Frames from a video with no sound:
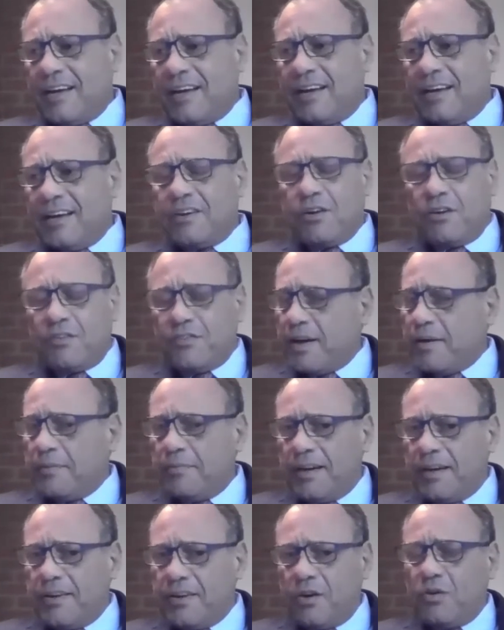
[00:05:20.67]
your
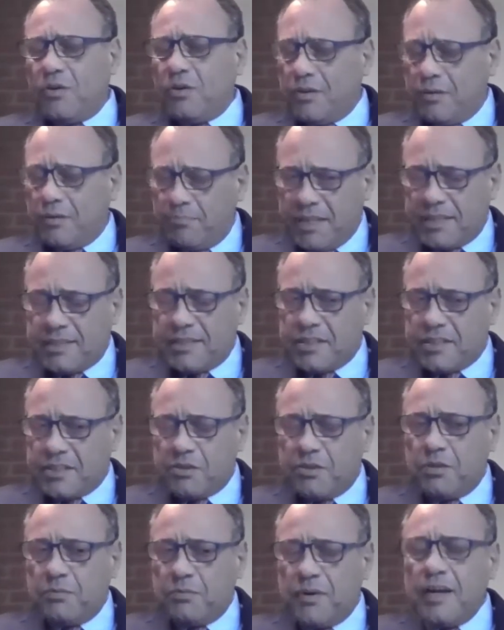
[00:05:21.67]
family, your business
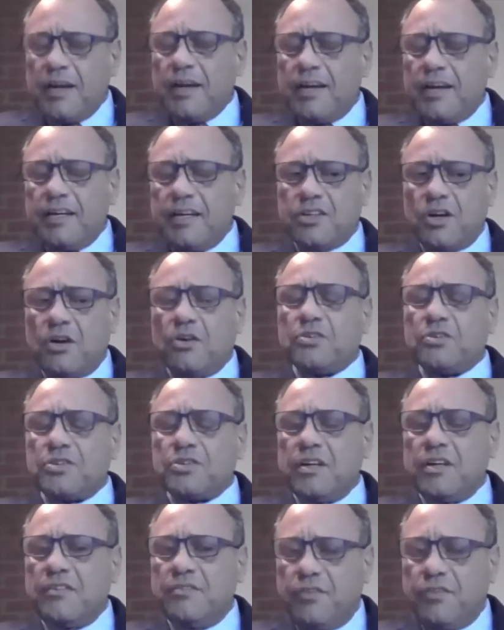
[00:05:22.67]
group is also
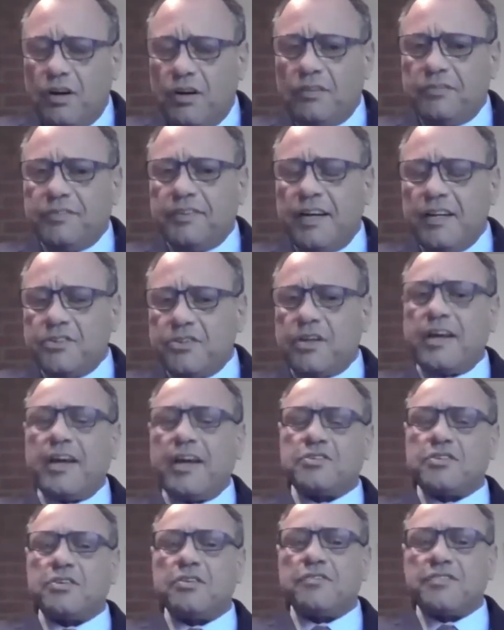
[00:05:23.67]
involved in
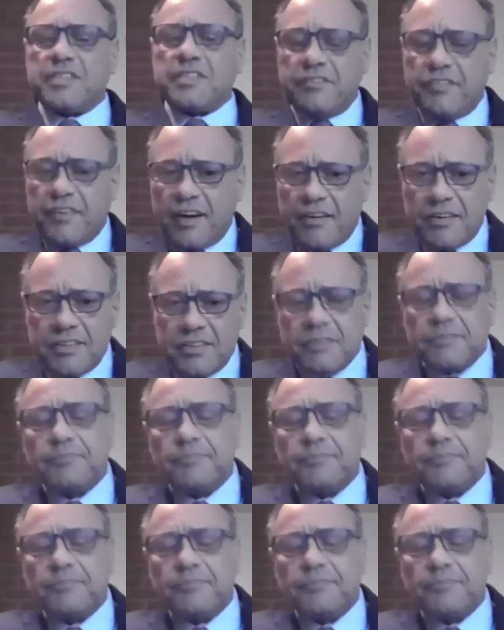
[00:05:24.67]
education of seafarers.